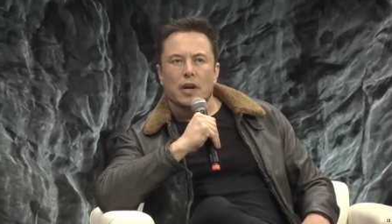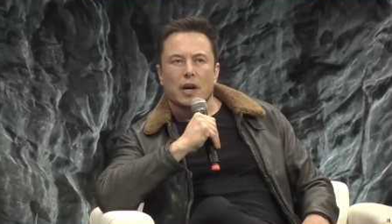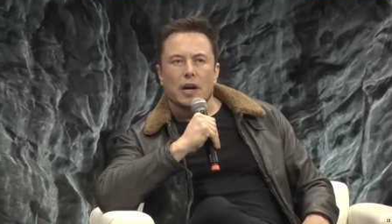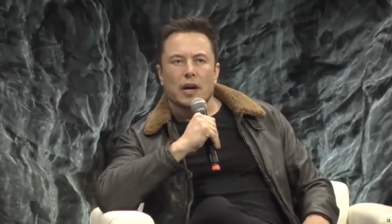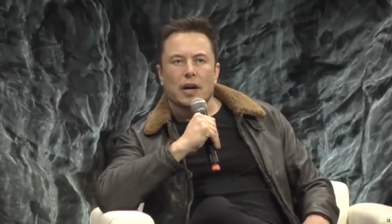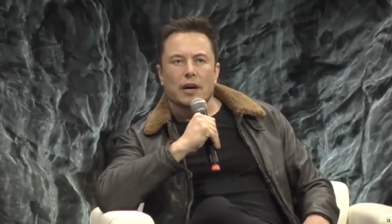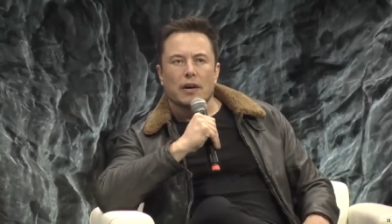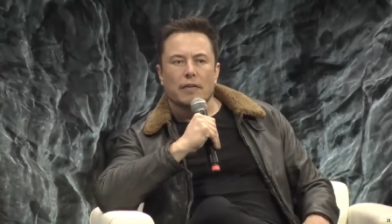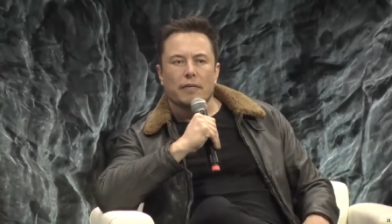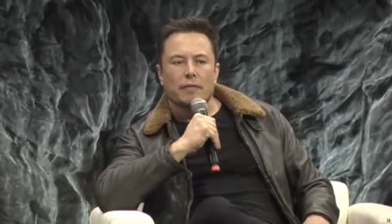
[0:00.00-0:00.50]

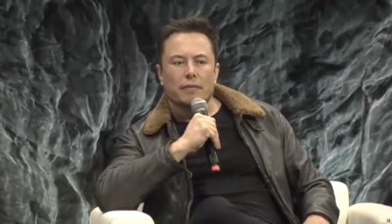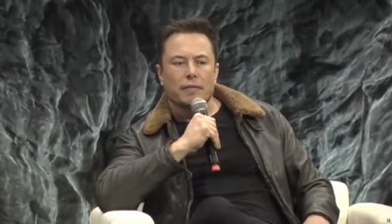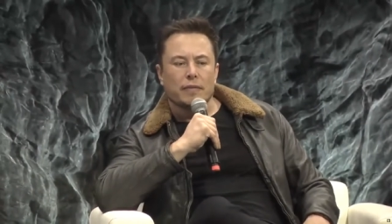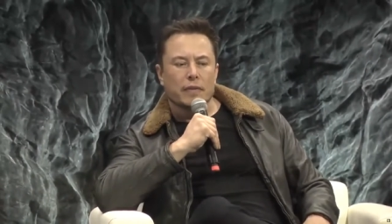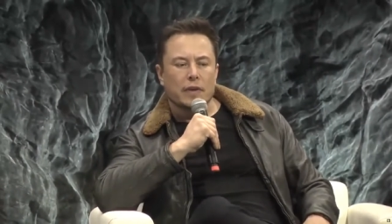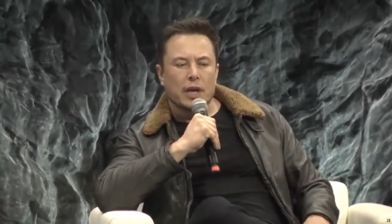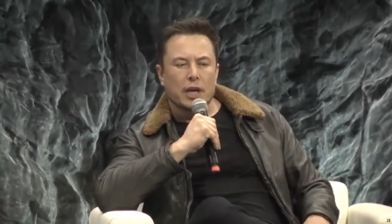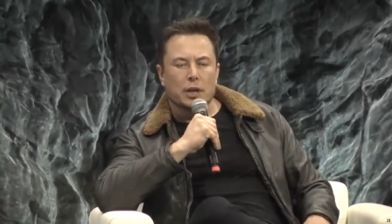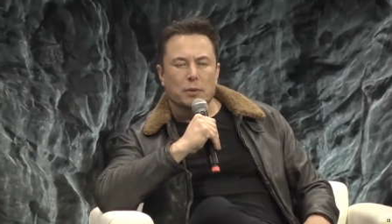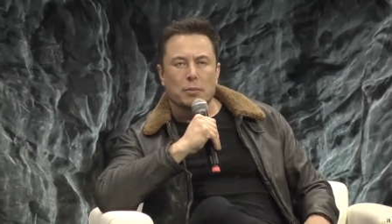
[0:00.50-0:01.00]
um,
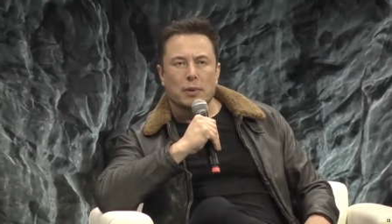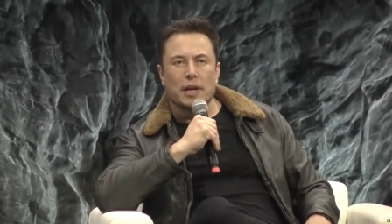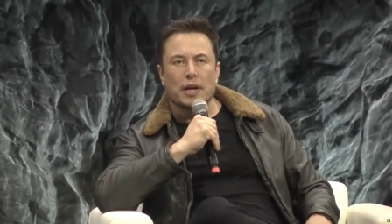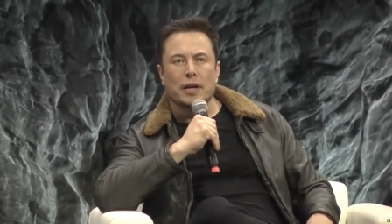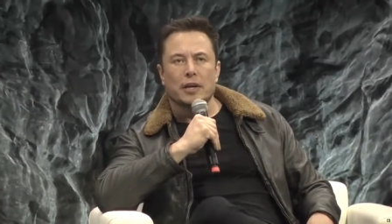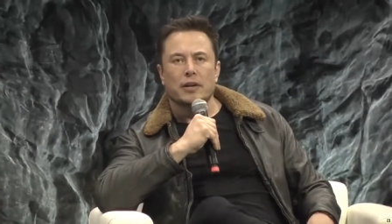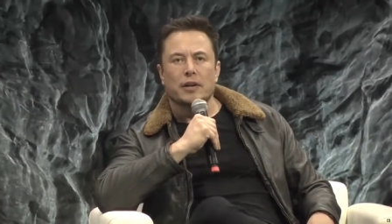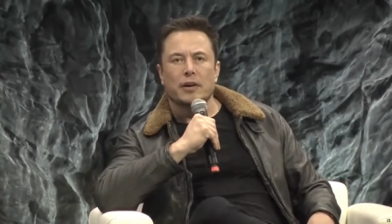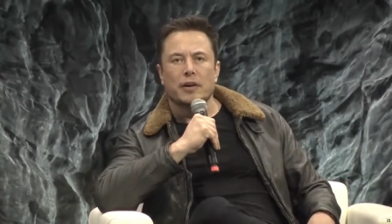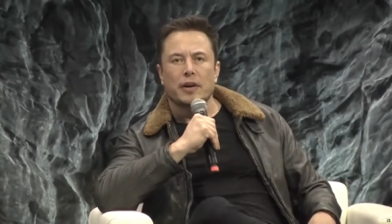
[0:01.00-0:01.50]

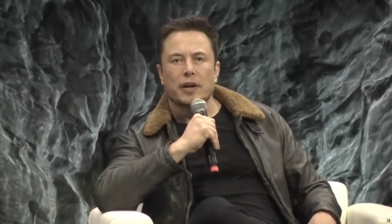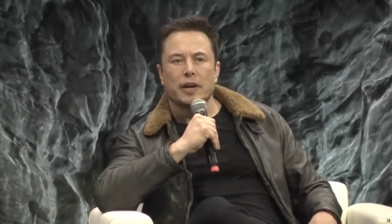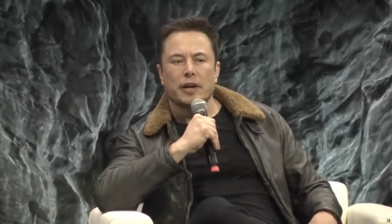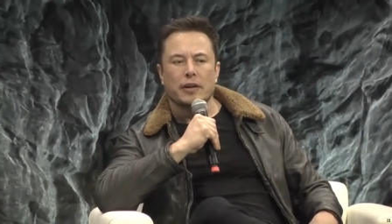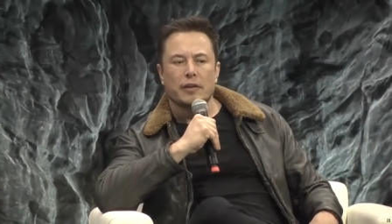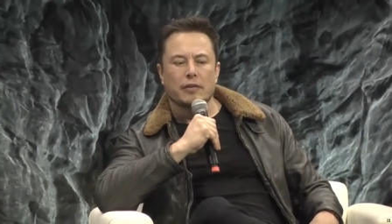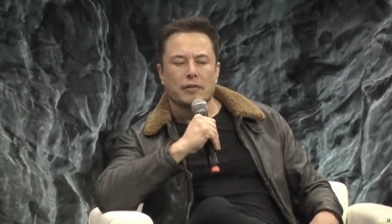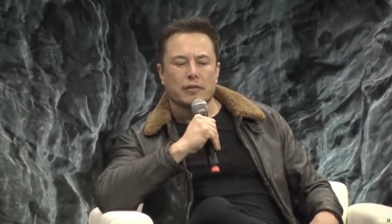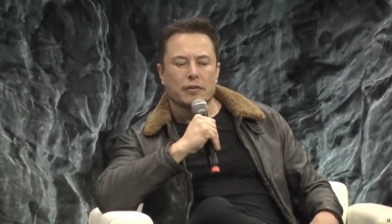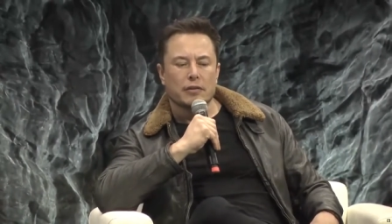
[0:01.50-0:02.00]

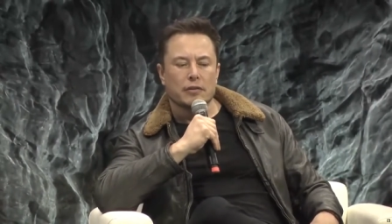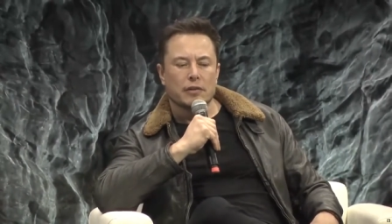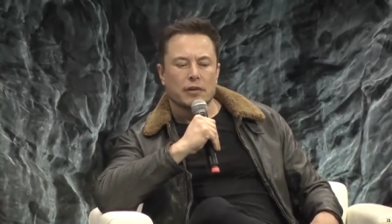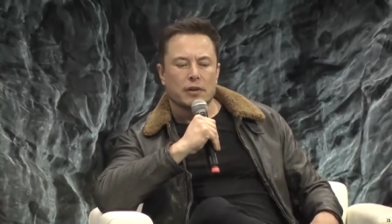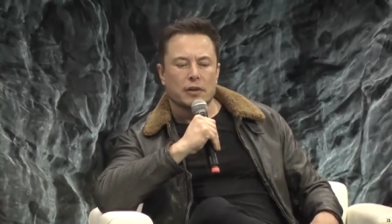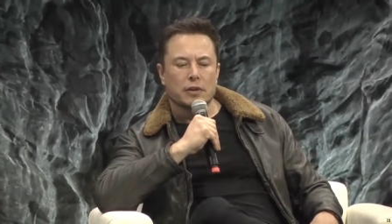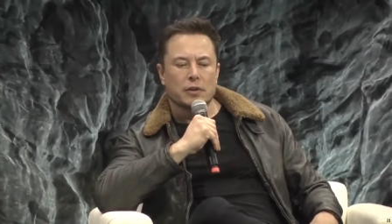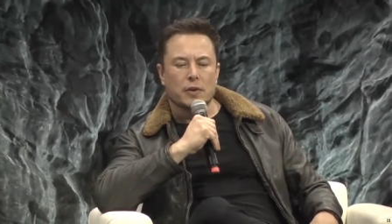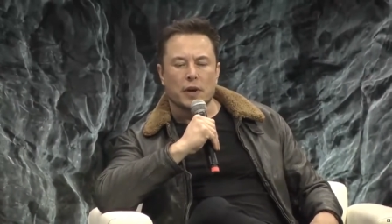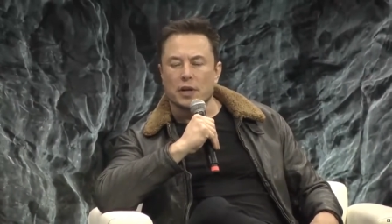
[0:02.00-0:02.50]
interplanetary
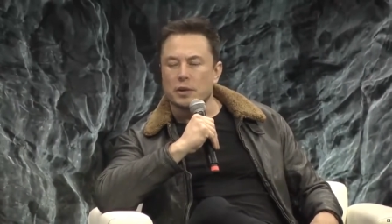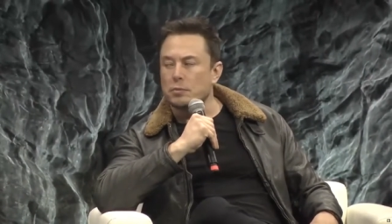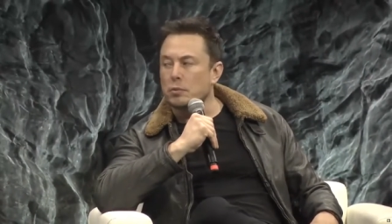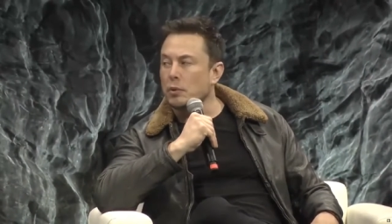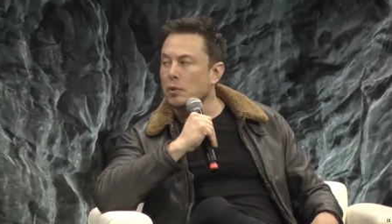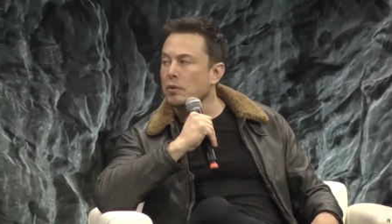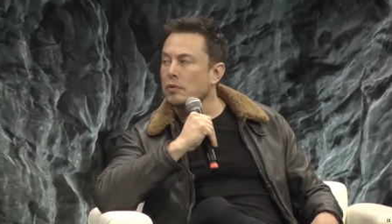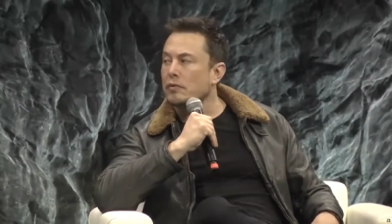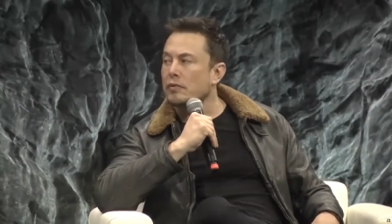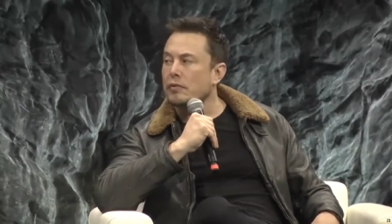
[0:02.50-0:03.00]

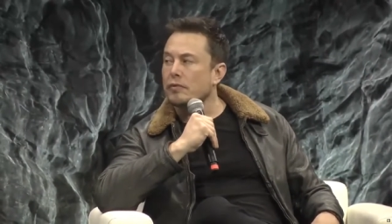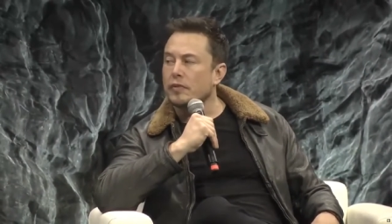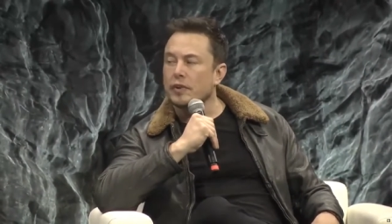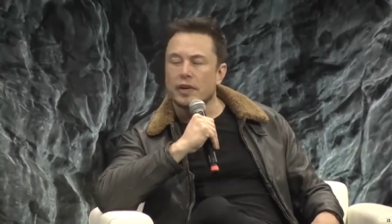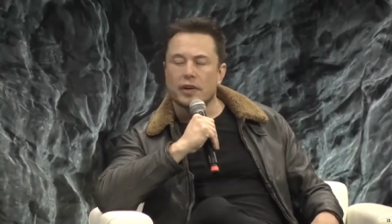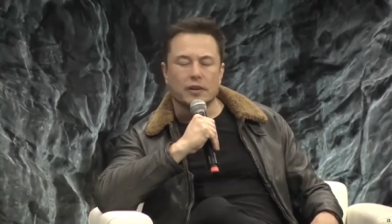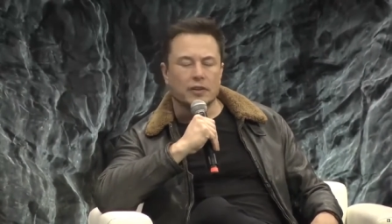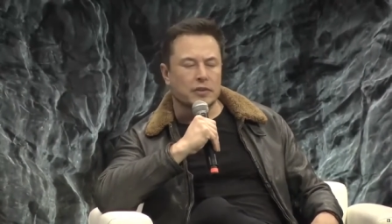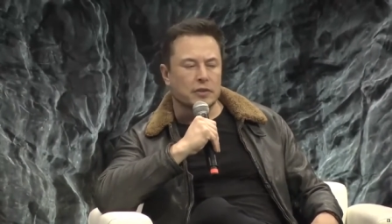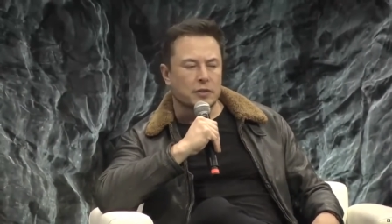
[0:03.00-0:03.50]
transport vehicles as